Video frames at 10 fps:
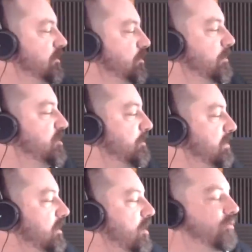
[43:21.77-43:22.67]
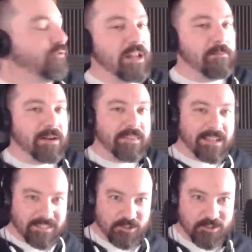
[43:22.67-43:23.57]
description below for Thank anybody you.
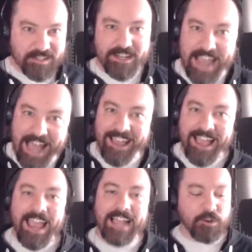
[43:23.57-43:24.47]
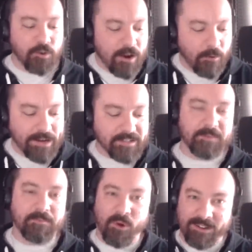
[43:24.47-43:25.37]
that's interested. Yeah, it's a great way to
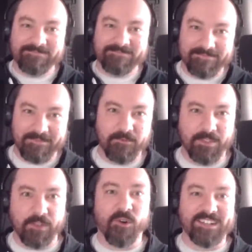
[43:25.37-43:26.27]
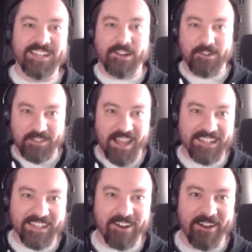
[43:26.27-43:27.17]
support the voice actors
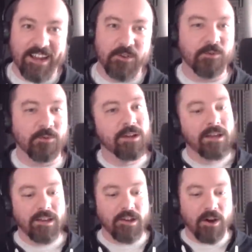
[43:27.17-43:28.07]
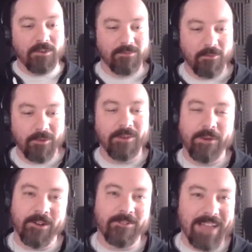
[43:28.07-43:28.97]
like Larry, who you know we, we
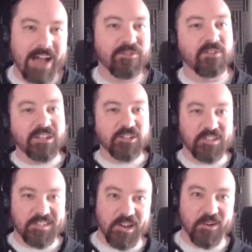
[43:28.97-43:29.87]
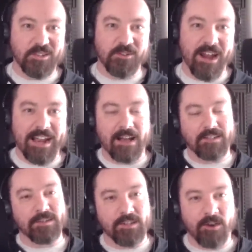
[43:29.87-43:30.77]
don't have conventions to go to right now,
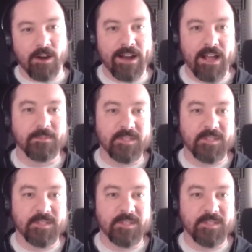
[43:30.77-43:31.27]
so it's a great yeah, way that's to